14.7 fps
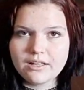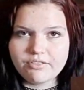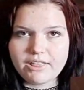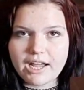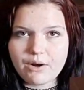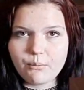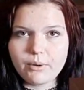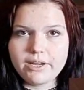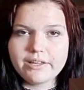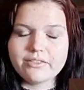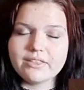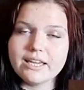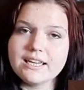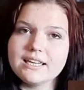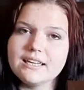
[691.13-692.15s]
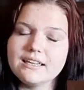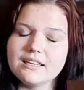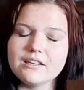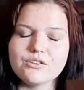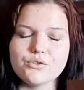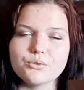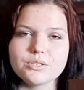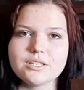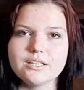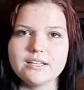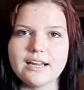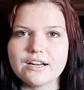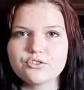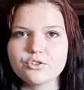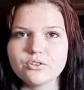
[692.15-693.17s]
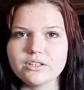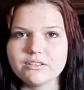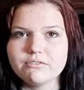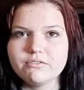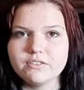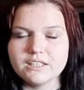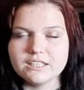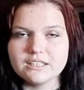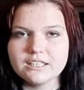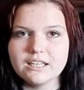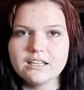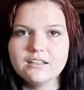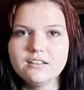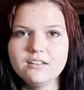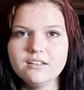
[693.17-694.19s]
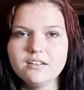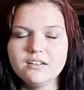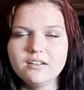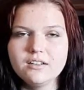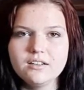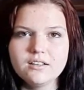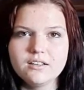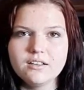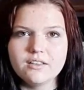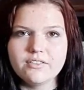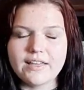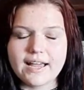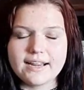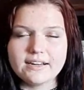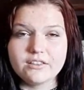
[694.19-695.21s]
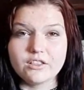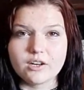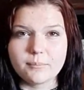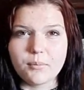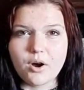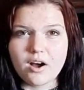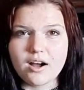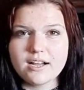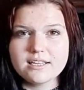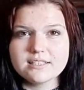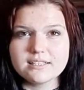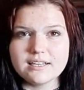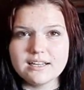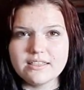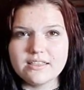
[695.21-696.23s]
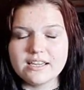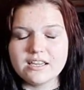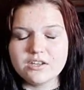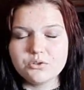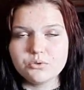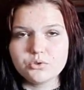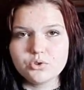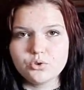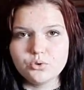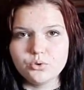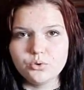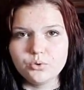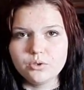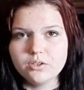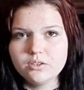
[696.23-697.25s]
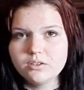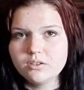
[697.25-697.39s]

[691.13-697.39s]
That way they can get used to naturally feeling that in their paws, and they get used to,